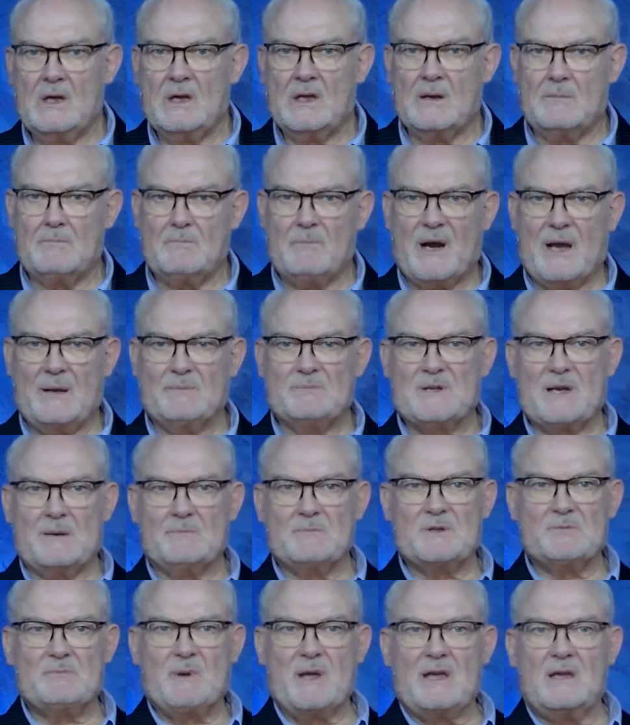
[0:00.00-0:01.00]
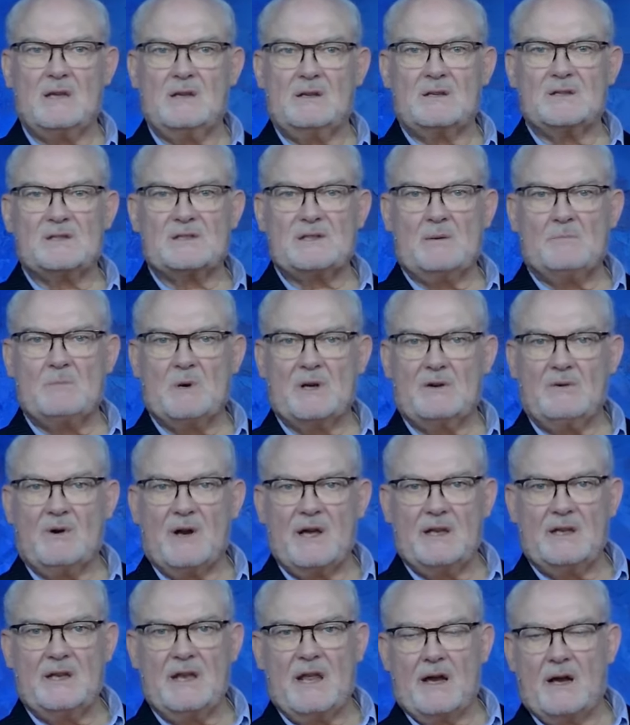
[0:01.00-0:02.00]
And perhaps I'm speaking to someone
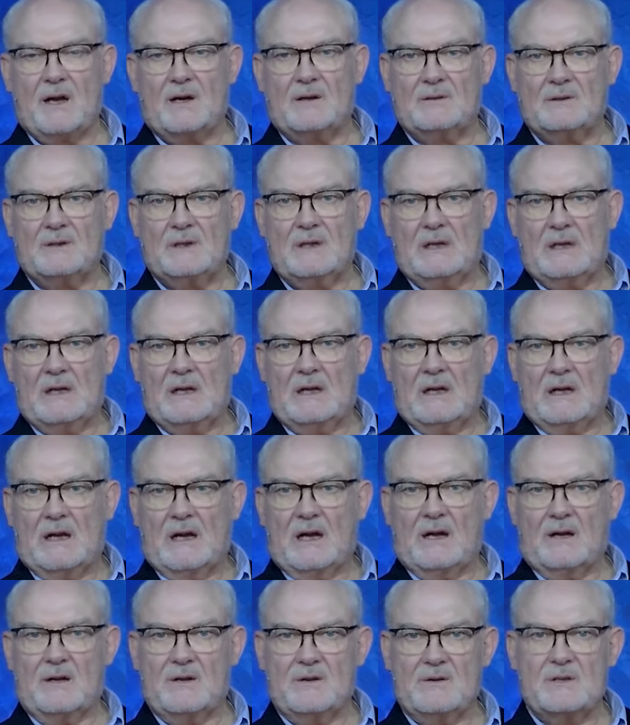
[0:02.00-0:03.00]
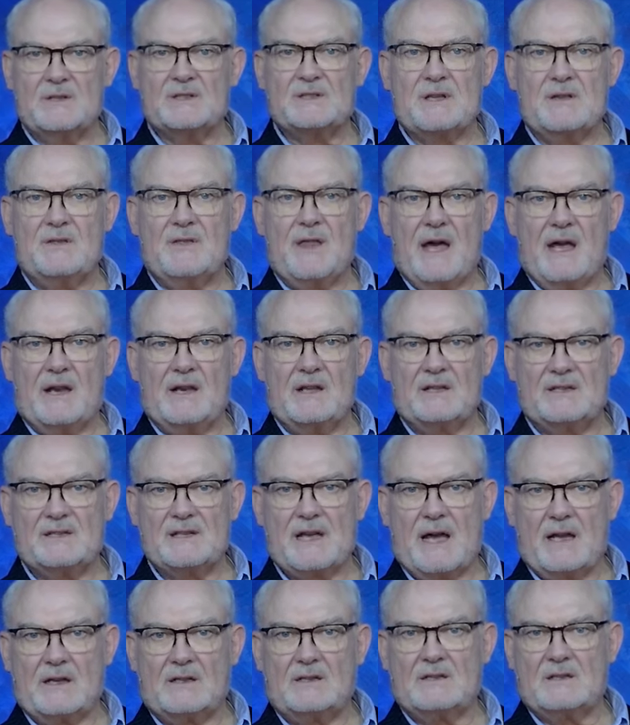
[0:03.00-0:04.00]
right now uh, who is in that
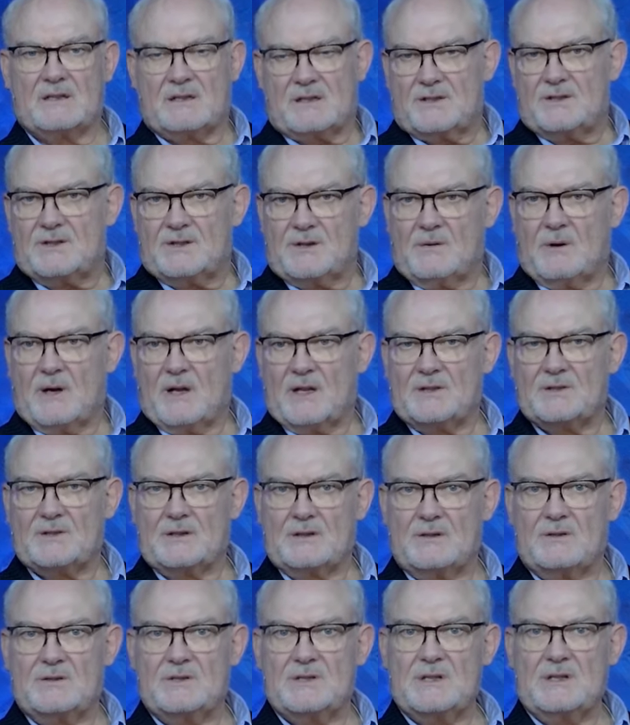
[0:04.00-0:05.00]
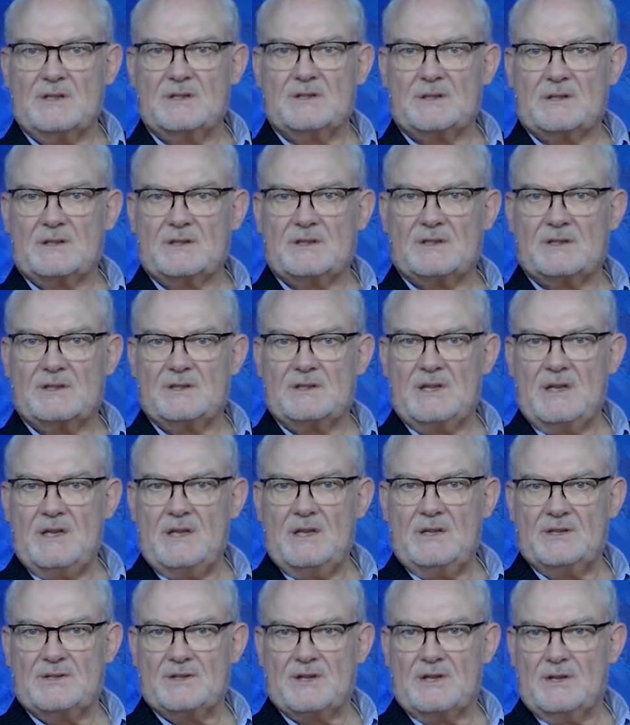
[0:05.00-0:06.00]
exact situation. Jesus
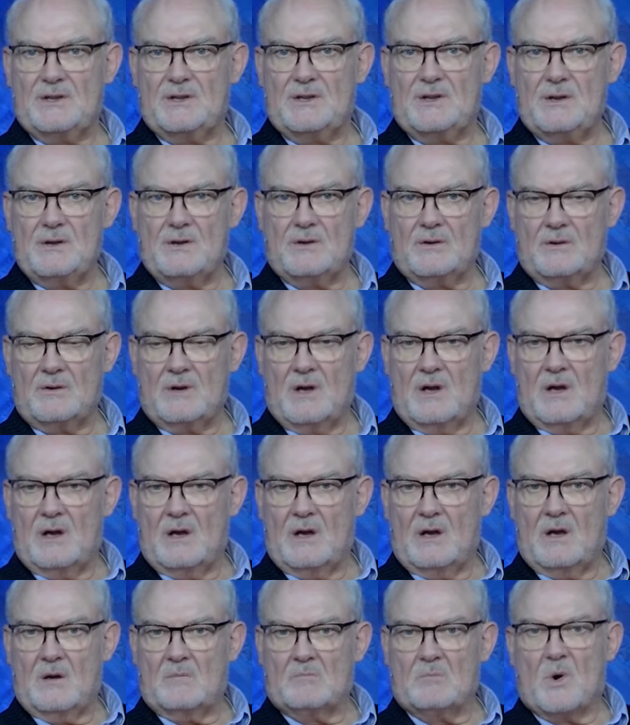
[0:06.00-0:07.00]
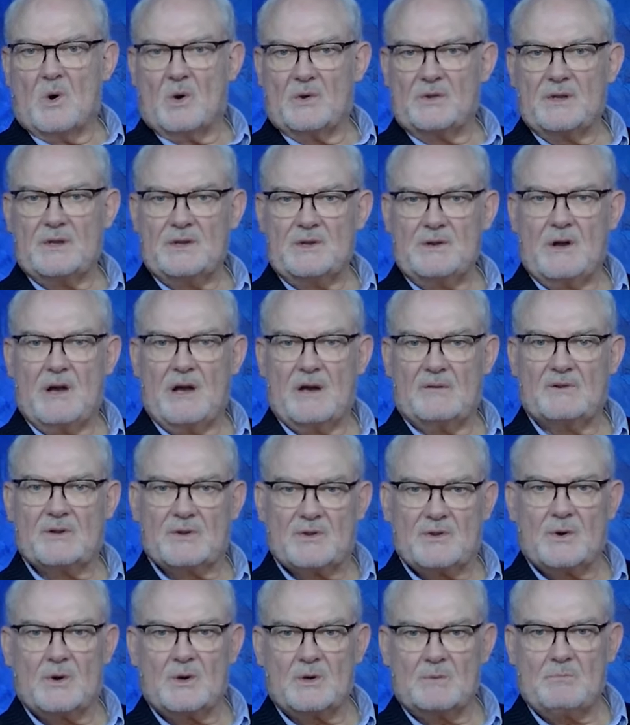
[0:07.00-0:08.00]
sees in you more than you ever
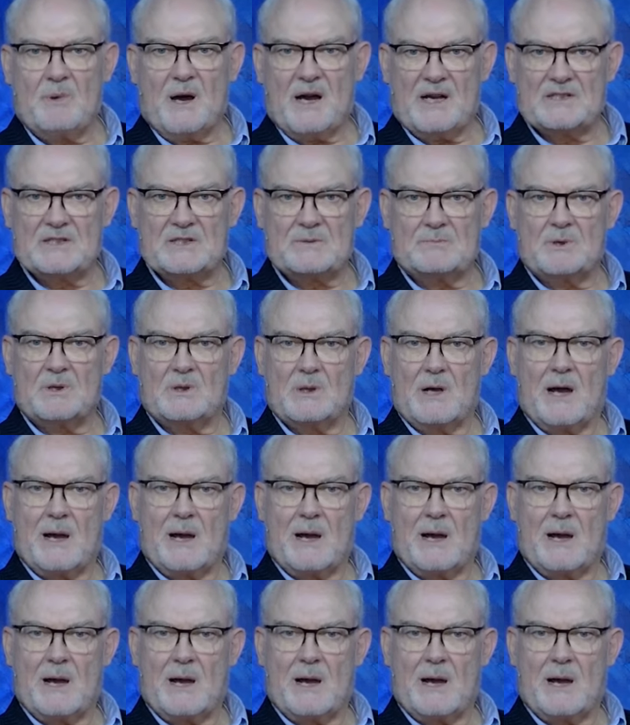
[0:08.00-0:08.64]
thought possible.